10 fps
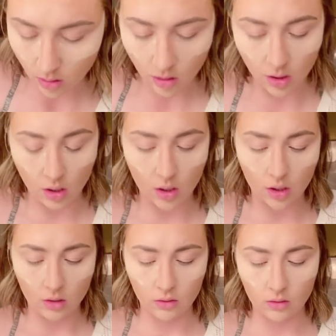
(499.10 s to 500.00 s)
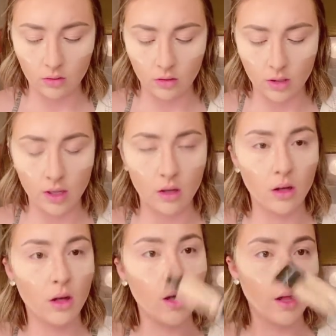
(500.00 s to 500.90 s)
the
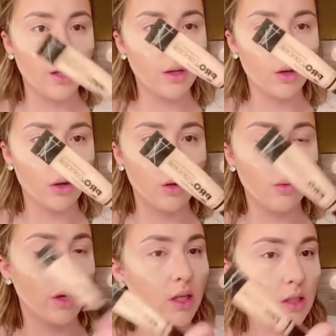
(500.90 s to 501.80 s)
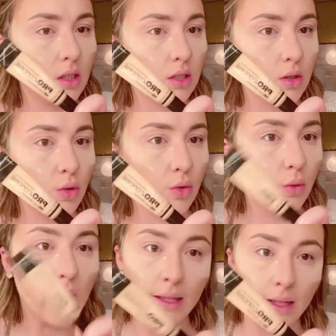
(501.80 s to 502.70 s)
L.A Girl, what I did to
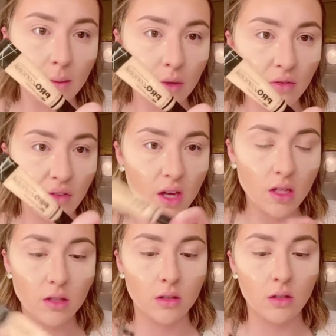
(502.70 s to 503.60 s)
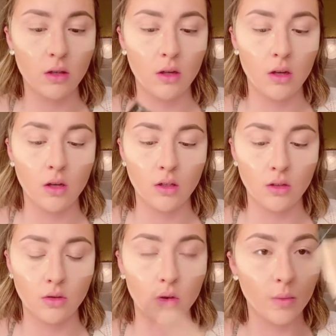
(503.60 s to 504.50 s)
highlight my face.
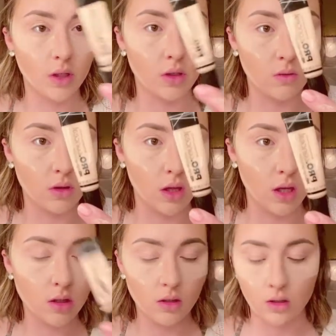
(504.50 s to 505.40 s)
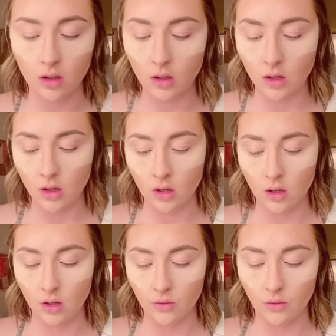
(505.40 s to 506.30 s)
So I'm going to use this
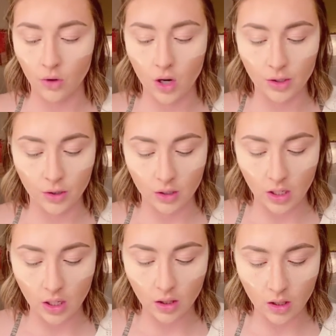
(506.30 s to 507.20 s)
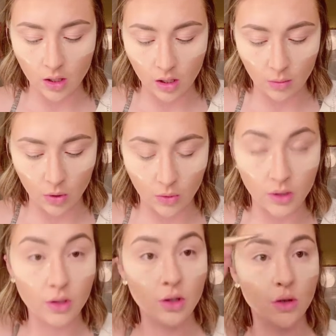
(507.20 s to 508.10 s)
for underneath, and I'm
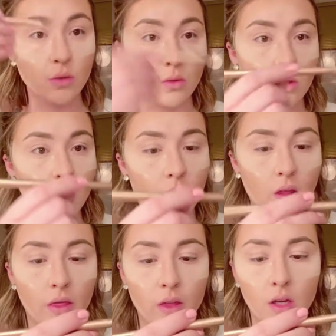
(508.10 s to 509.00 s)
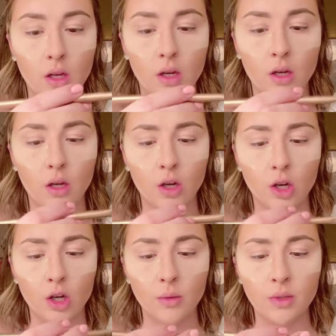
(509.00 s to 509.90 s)
going to use the
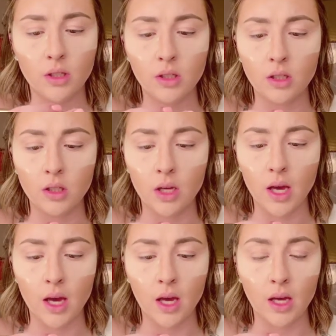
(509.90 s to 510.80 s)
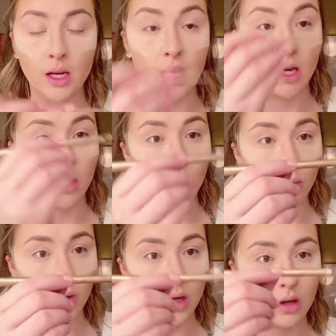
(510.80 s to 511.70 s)
Urban Decay Naked
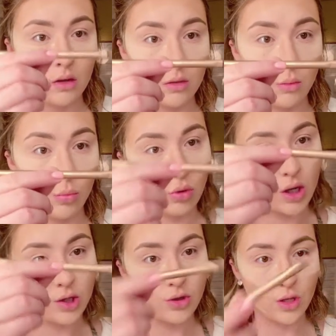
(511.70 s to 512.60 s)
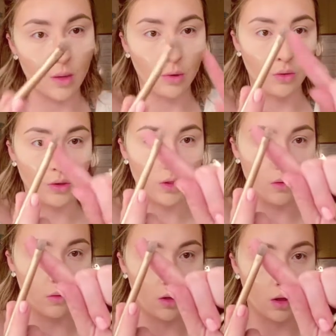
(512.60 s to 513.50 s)
3 brush, and I'm going to
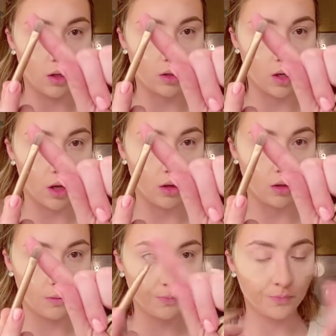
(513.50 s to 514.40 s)
use this end.